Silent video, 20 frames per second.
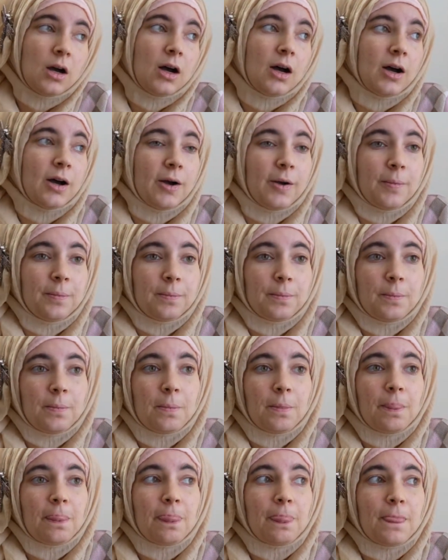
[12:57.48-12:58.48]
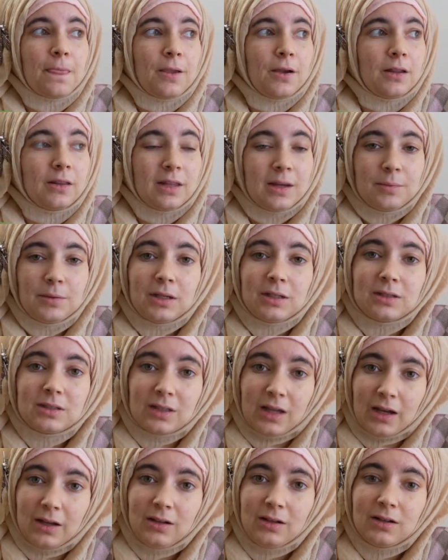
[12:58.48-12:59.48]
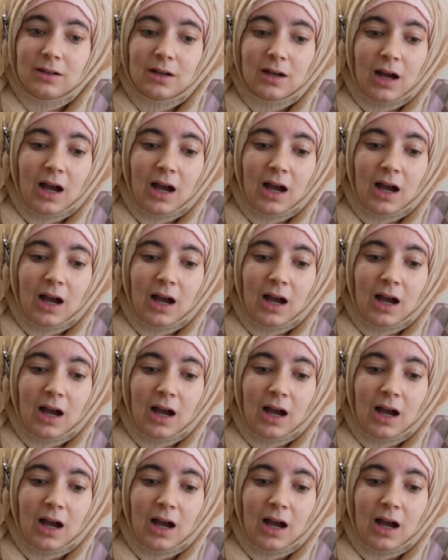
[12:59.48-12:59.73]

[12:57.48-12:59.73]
That being said,